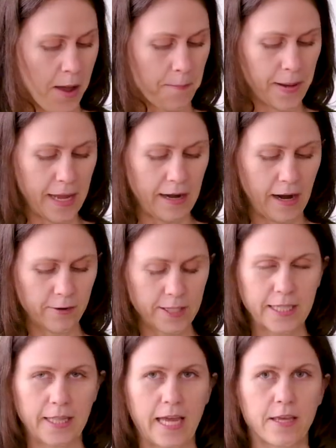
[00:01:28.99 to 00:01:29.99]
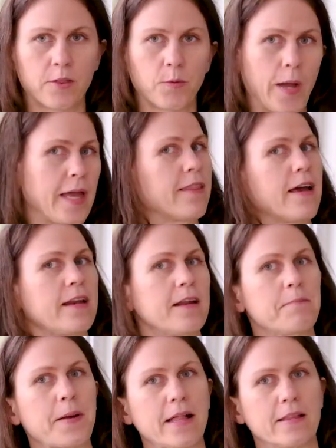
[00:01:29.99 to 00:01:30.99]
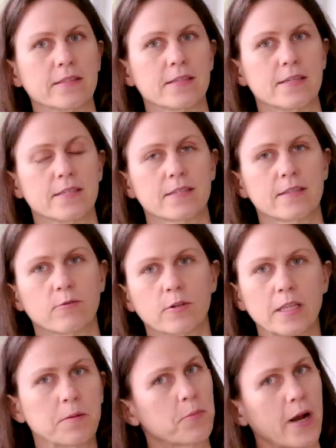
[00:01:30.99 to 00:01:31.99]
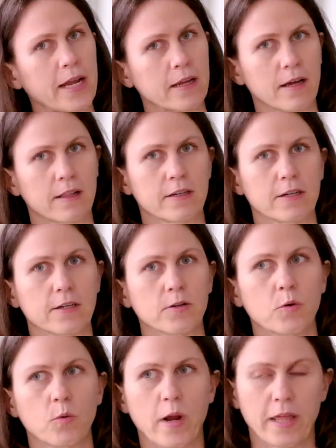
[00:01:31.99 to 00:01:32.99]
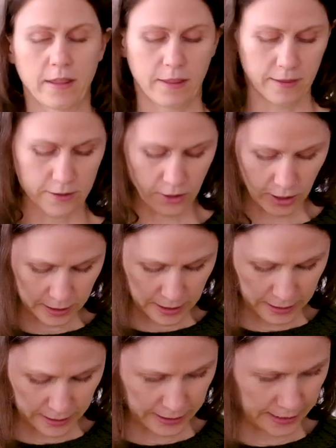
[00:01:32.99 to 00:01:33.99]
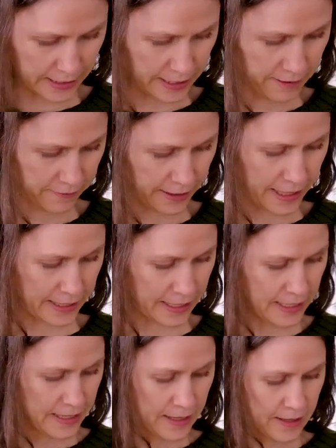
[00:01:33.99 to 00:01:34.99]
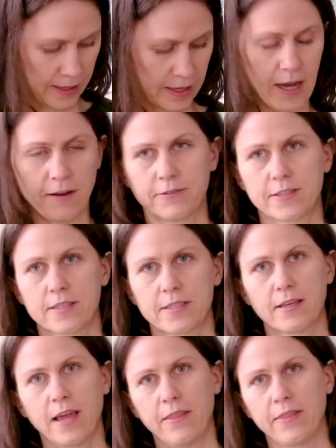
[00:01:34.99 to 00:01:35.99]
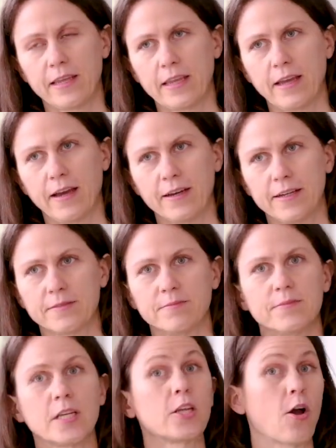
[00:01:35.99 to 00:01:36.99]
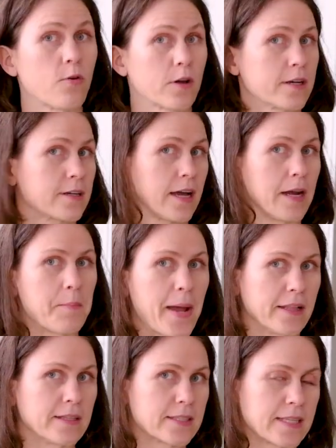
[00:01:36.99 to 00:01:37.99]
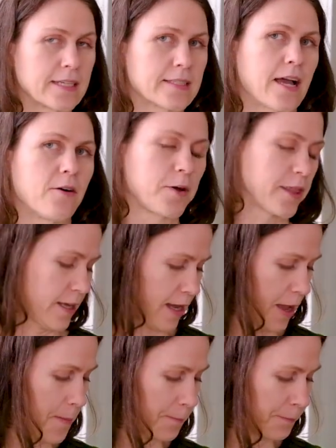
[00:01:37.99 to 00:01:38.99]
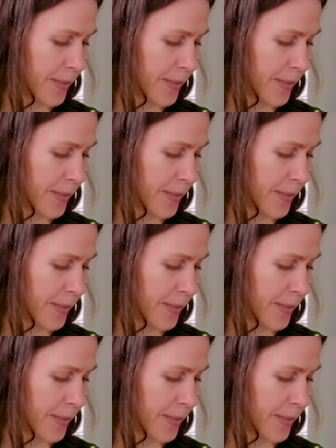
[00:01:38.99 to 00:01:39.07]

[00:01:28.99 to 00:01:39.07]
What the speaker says: But I really like the way that it balances the really bright color with the dark color, kind of like the cuffs and the yoke kind of balance things out with the hem